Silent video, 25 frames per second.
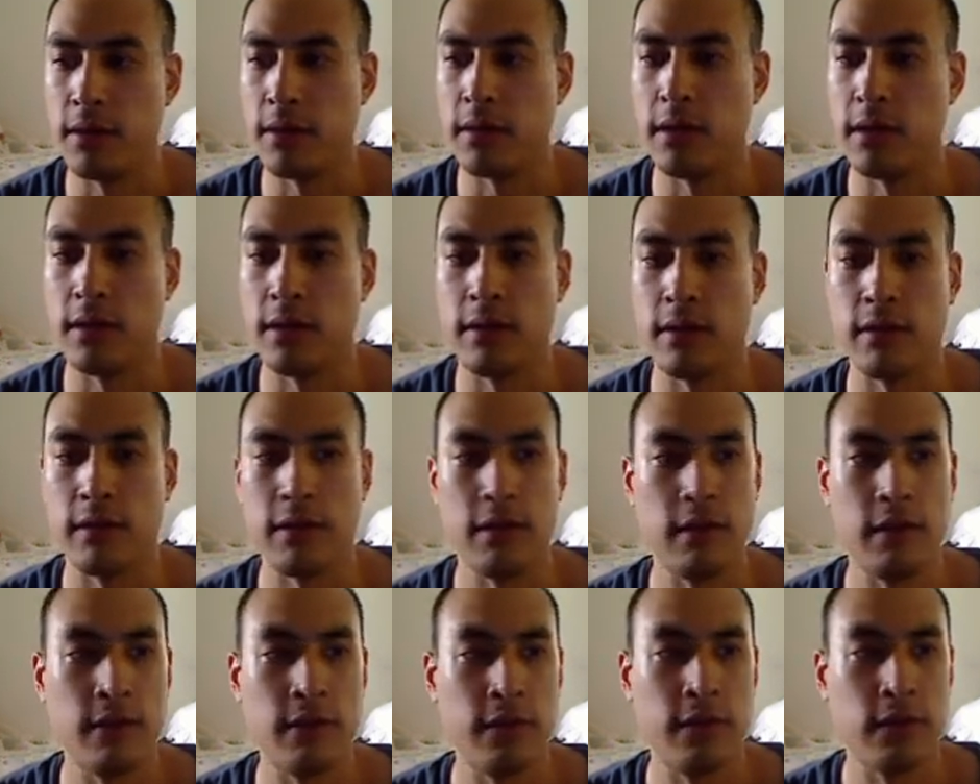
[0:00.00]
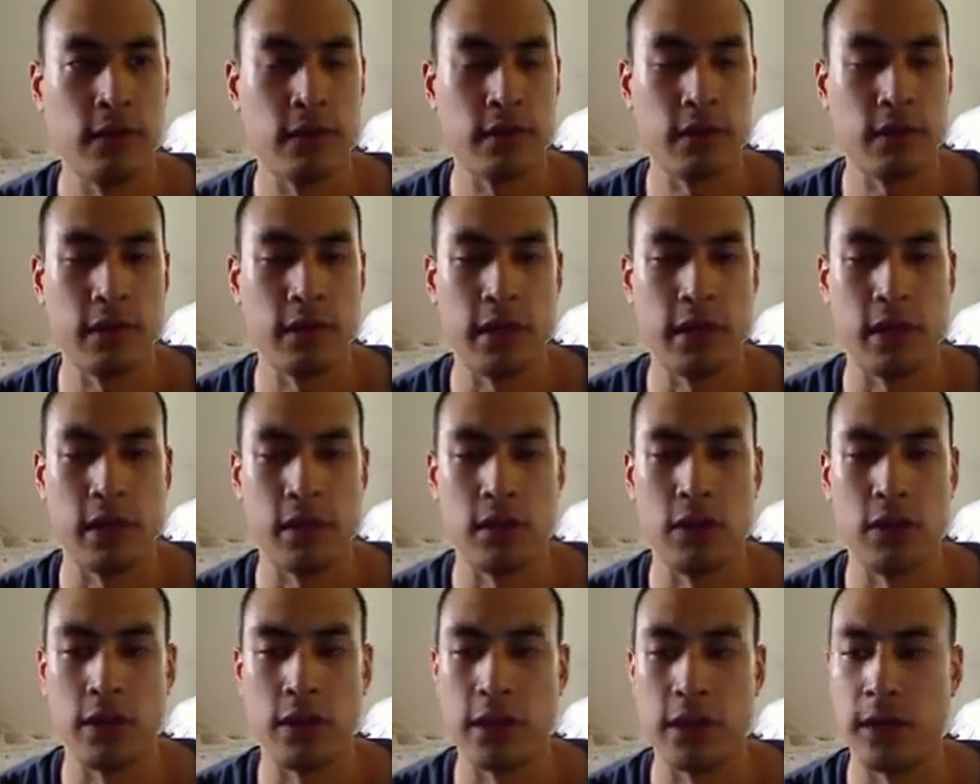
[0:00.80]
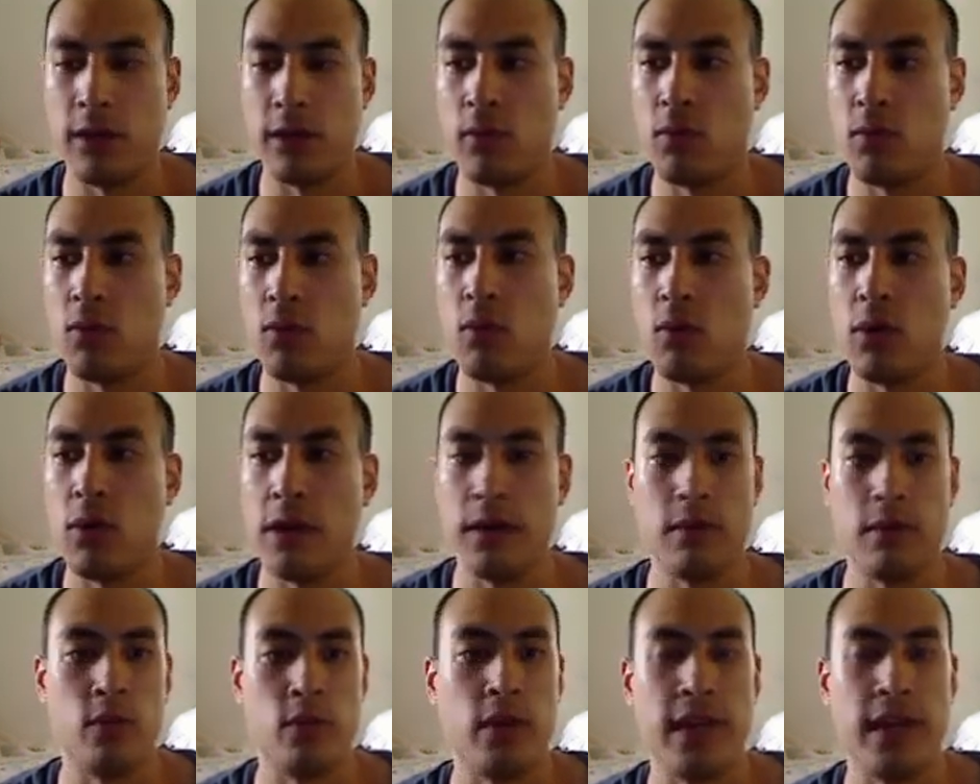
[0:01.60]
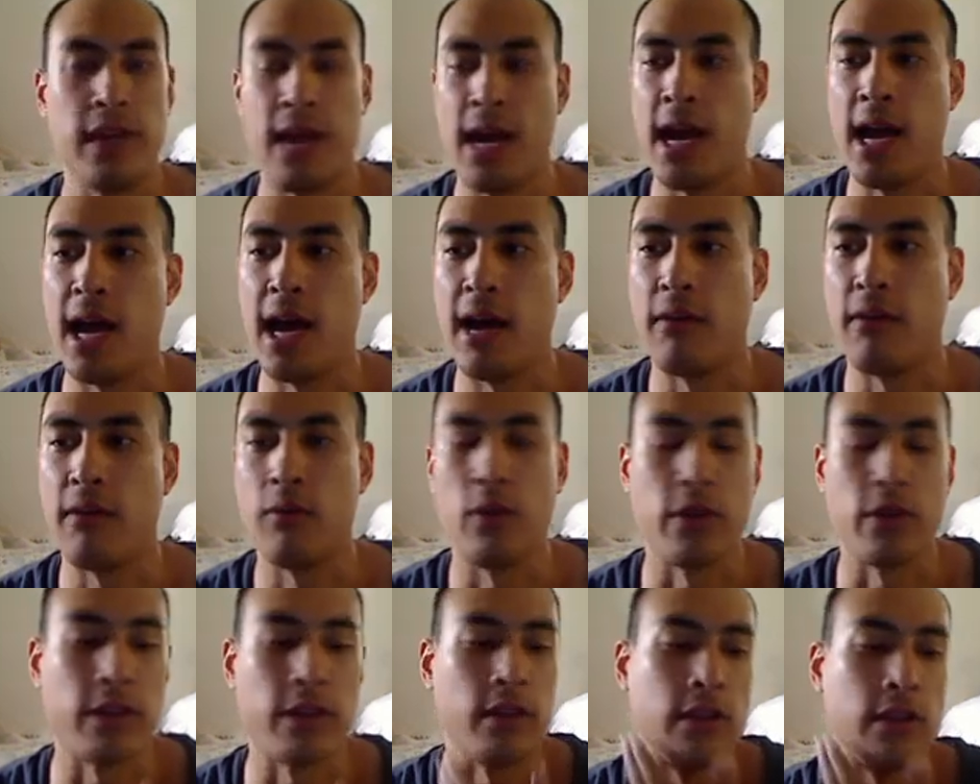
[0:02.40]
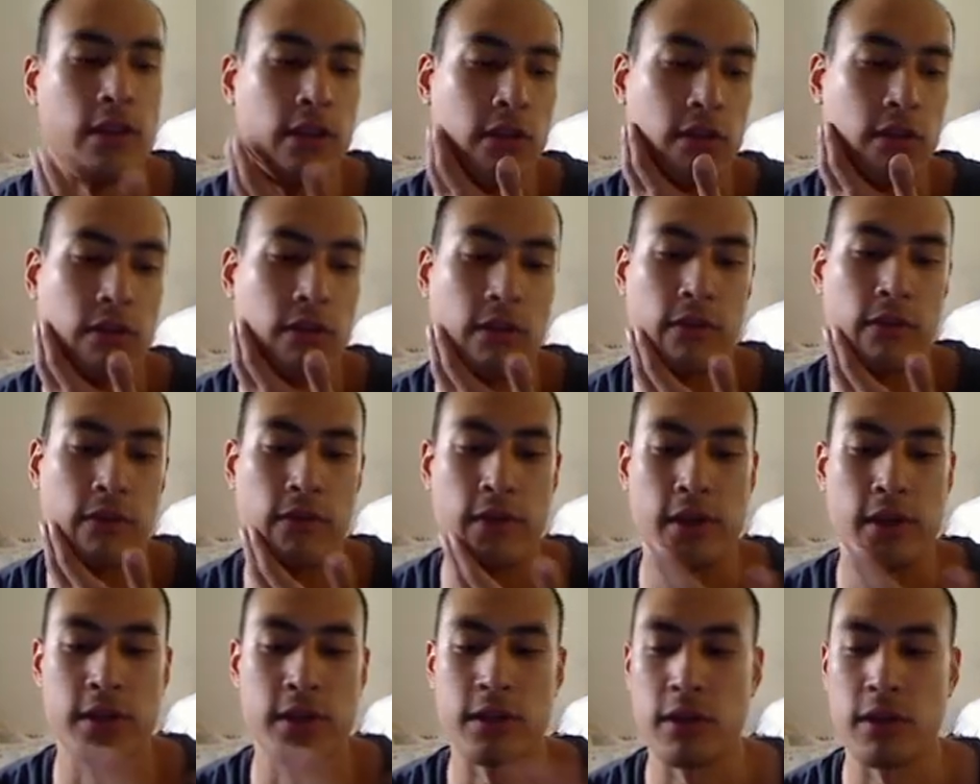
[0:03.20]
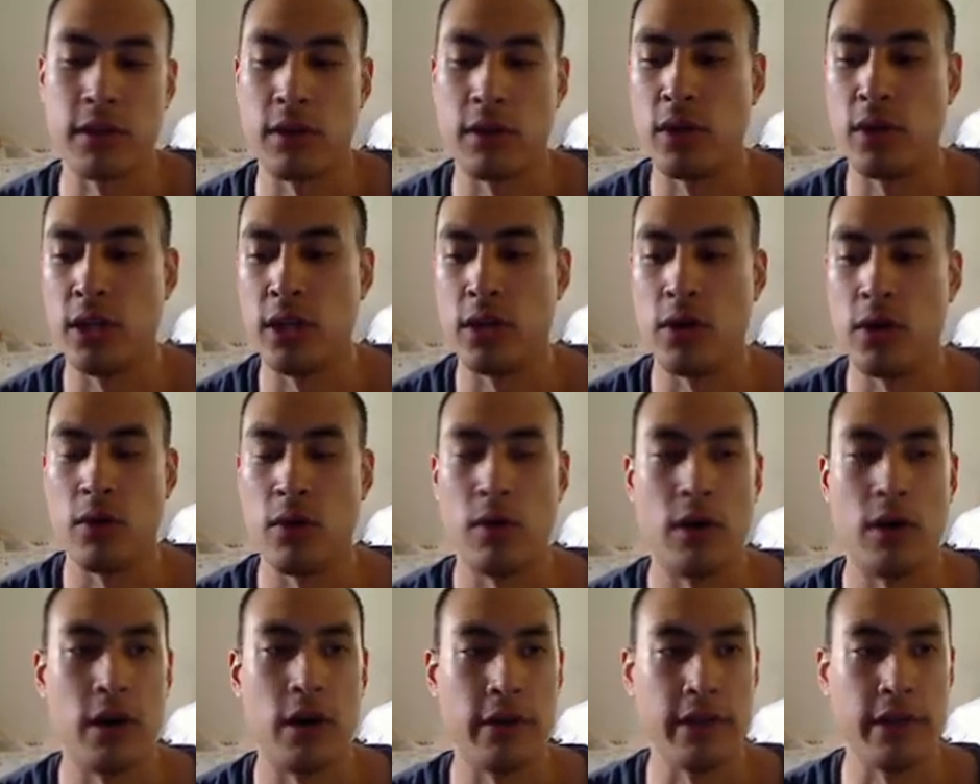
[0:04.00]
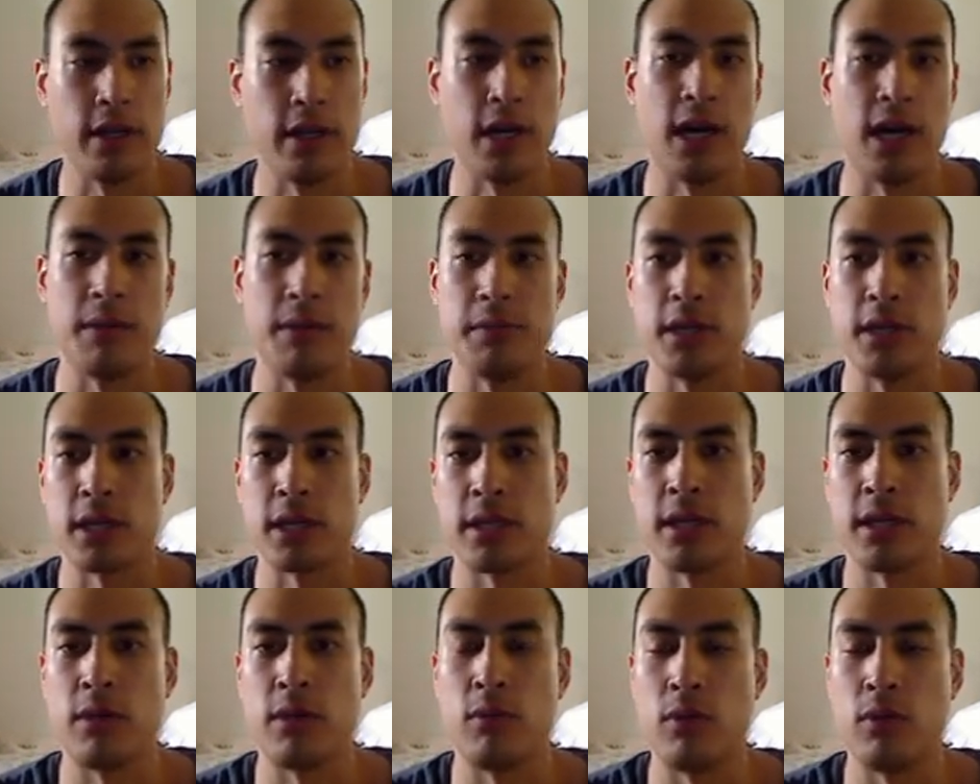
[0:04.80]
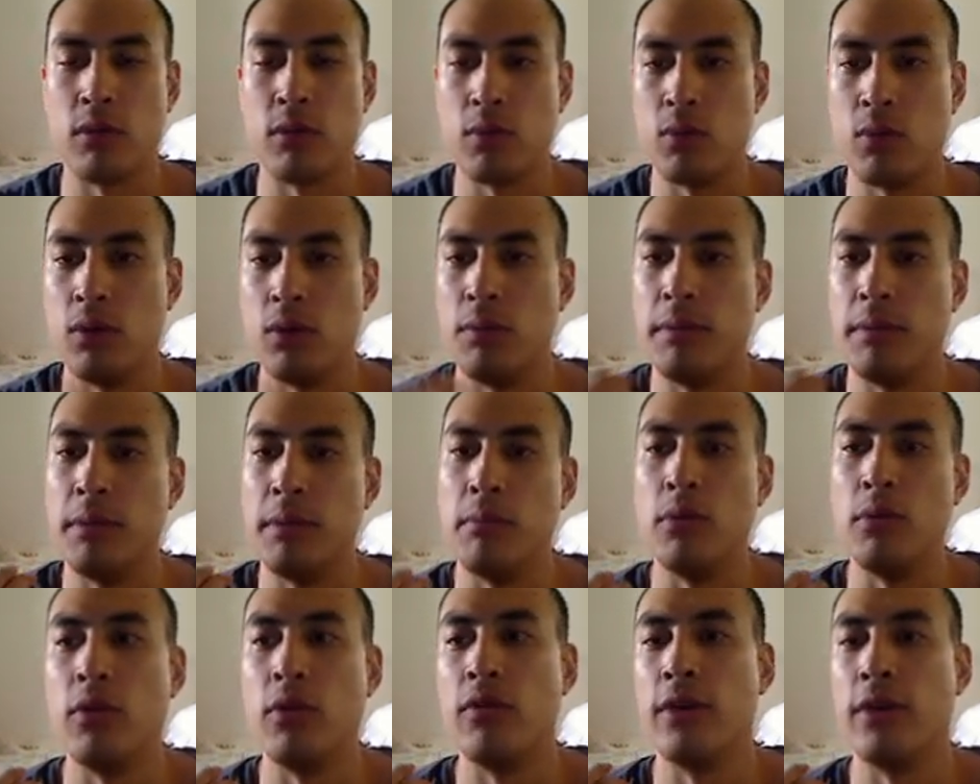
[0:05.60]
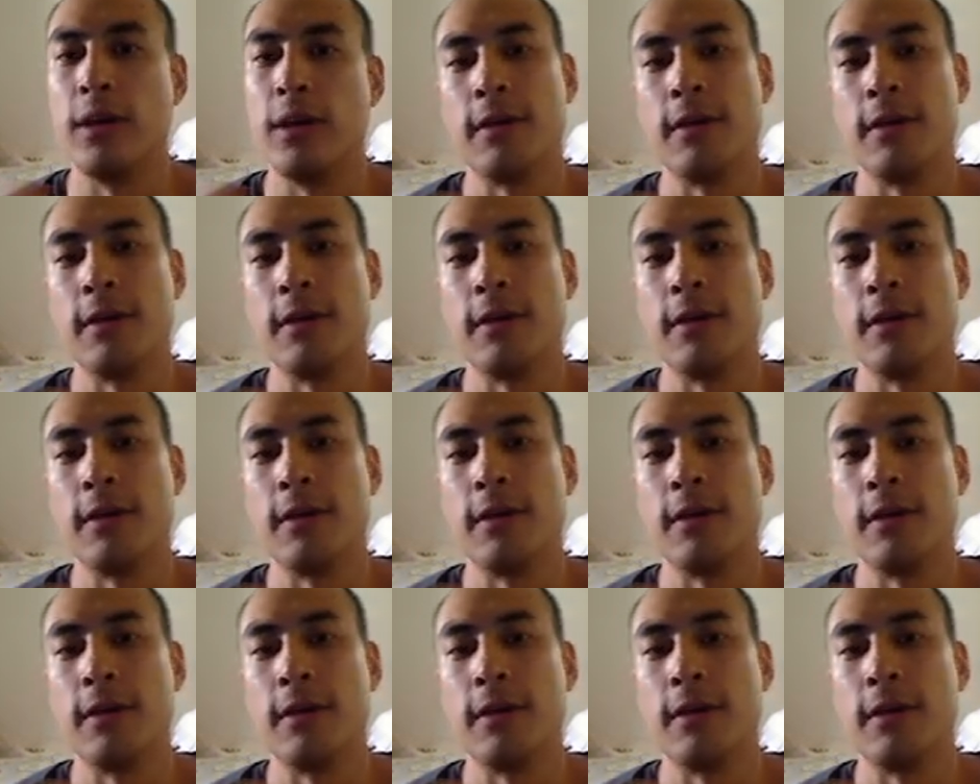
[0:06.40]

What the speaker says: and let's first look at what we have within the user interface so that we know all the objects that we'll be moving.